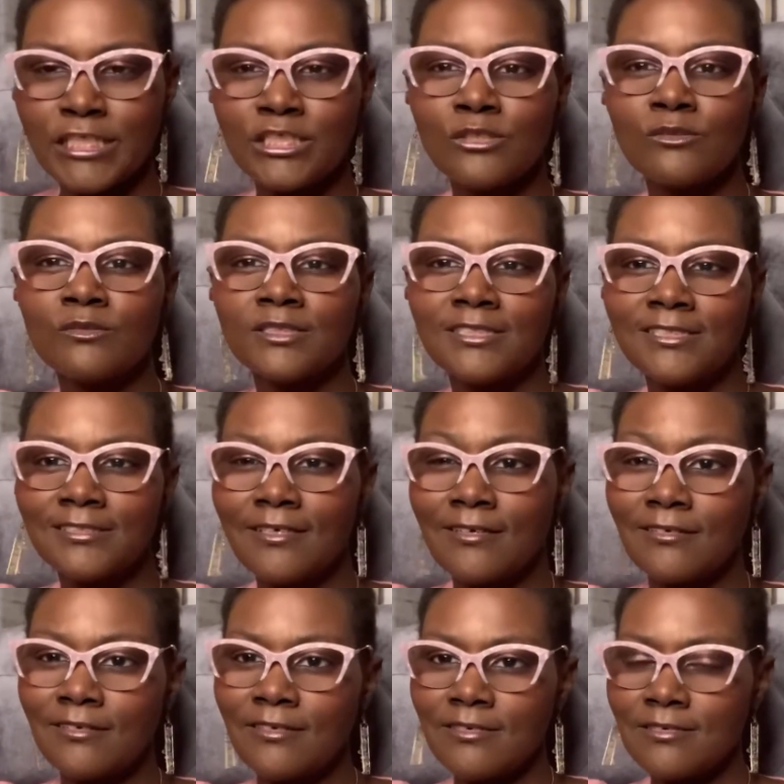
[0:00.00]
little
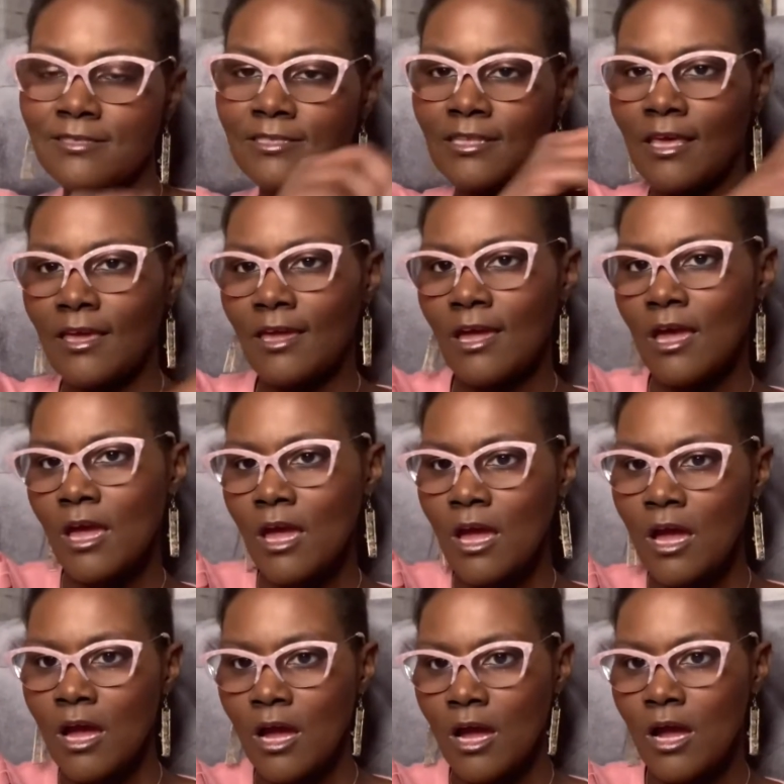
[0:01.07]
sun-kissed, like
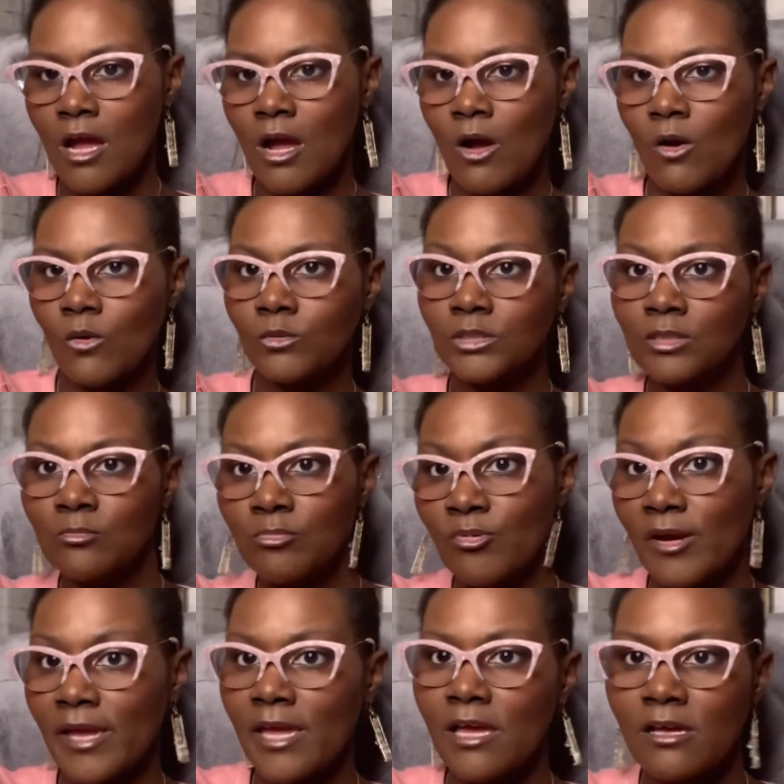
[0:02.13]
golden
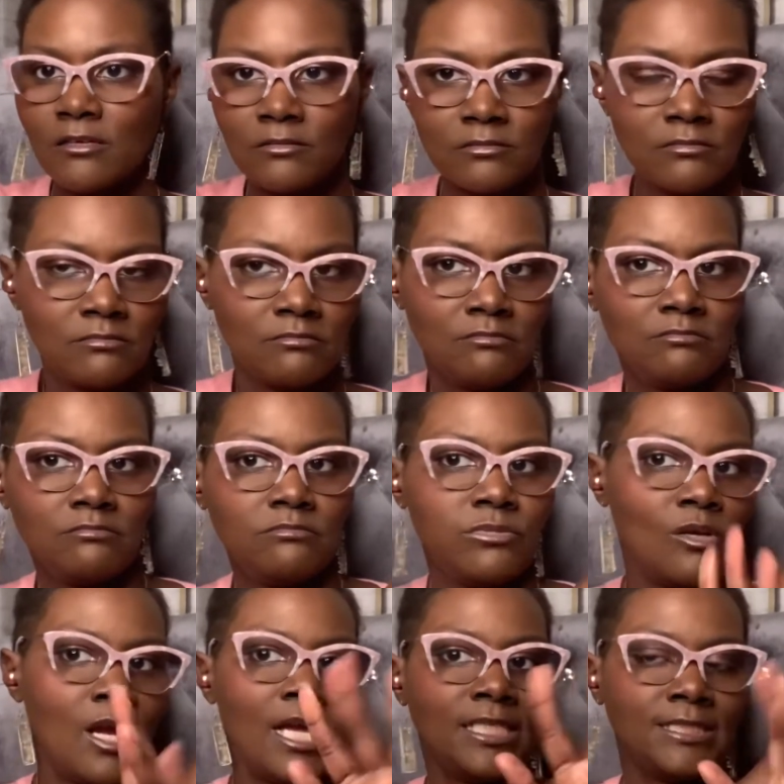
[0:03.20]
brown,
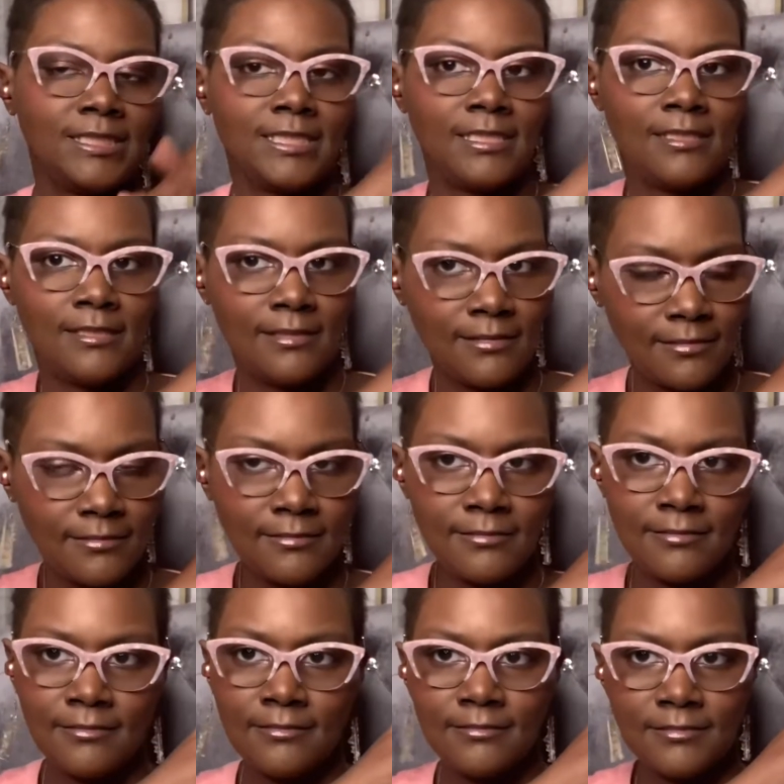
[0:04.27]
bronzy
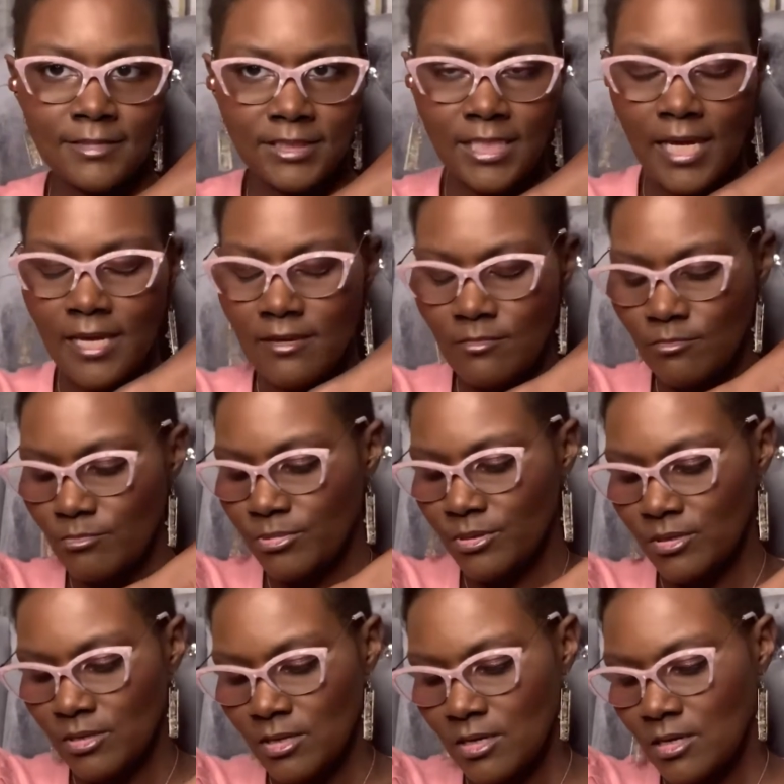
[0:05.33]
type,
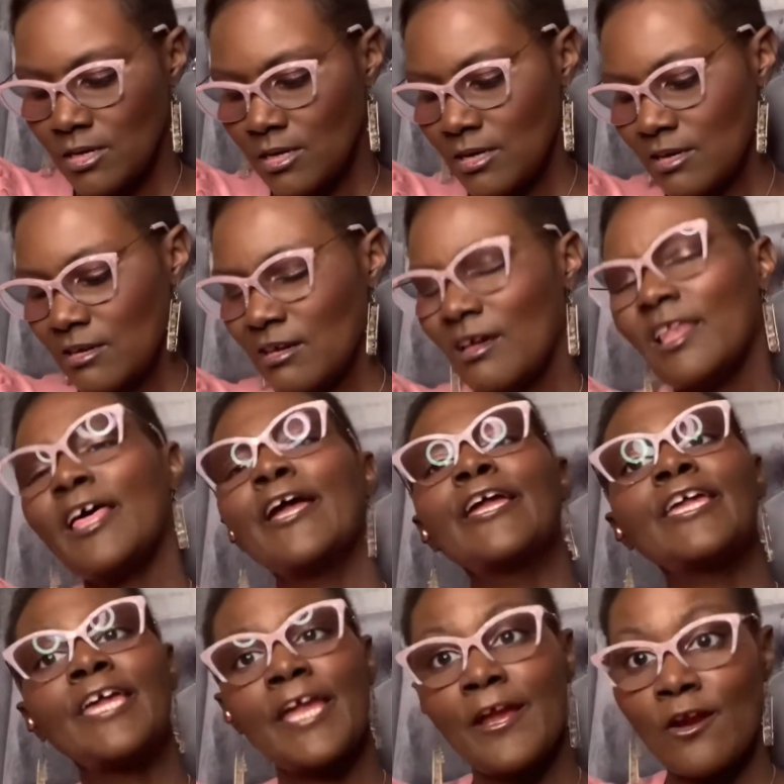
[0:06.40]
like
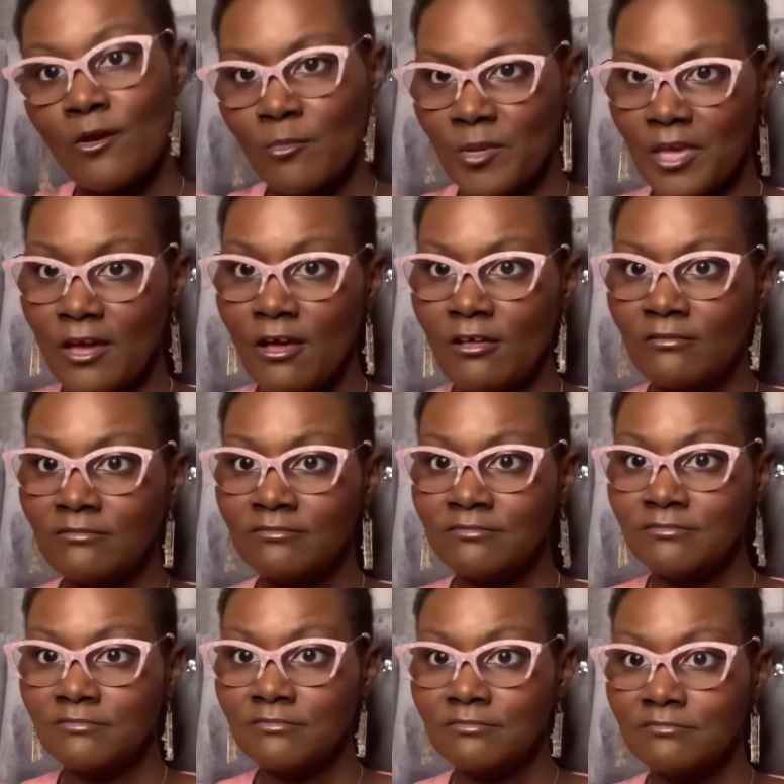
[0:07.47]
caramel,
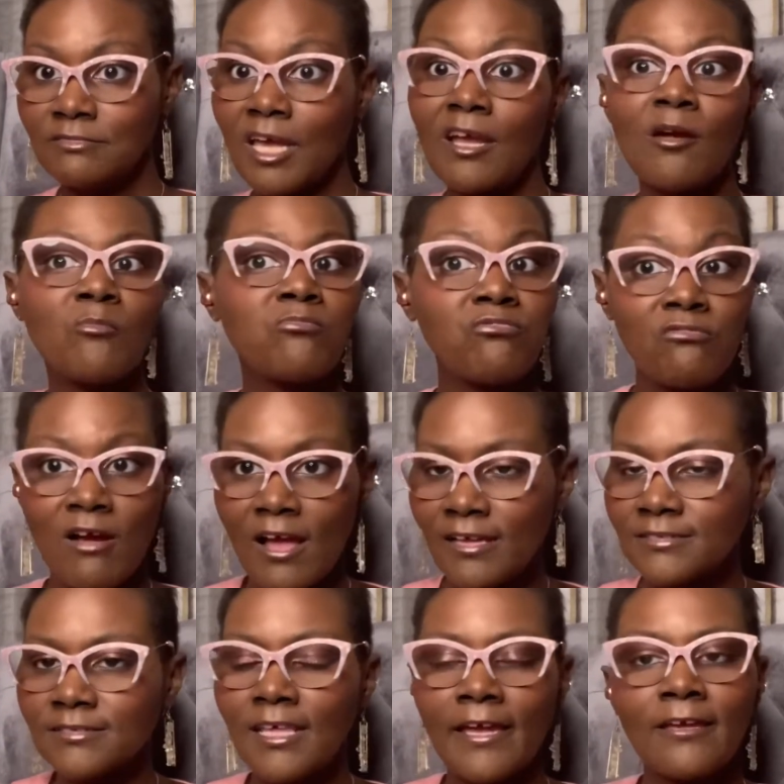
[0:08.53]
like a bronze,
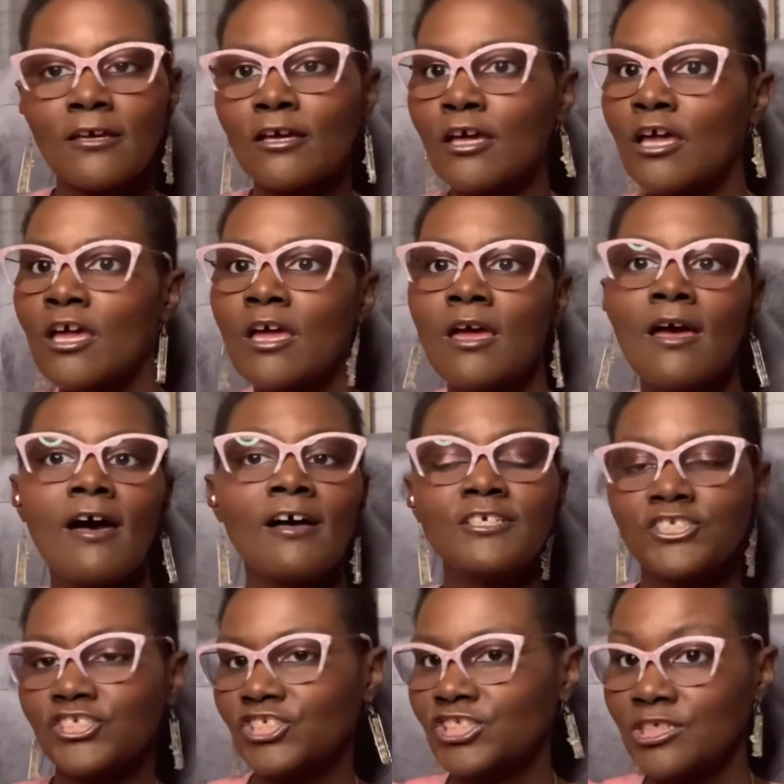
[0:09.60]
like a, a
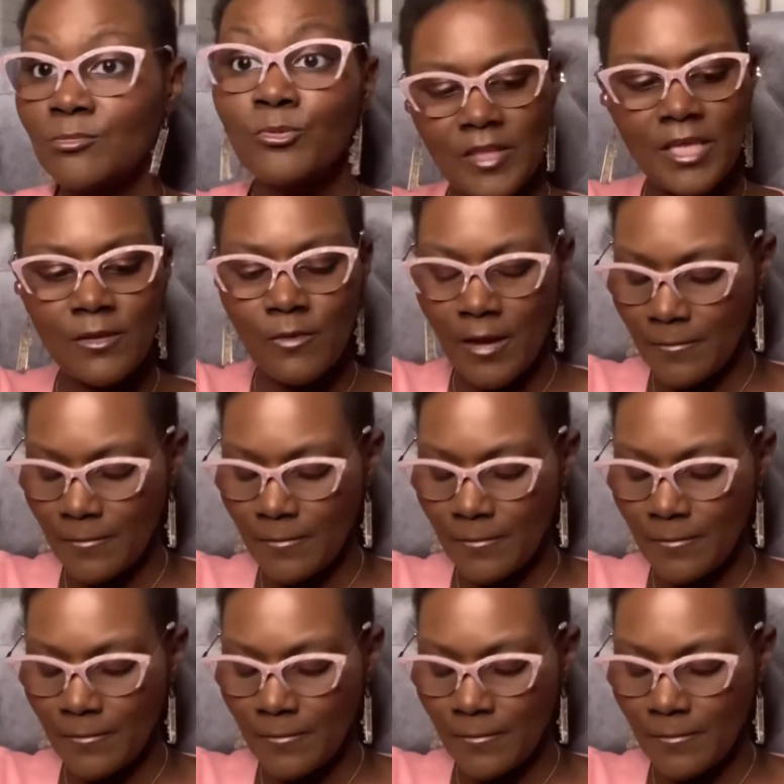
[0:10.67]
shimmer. Anyway,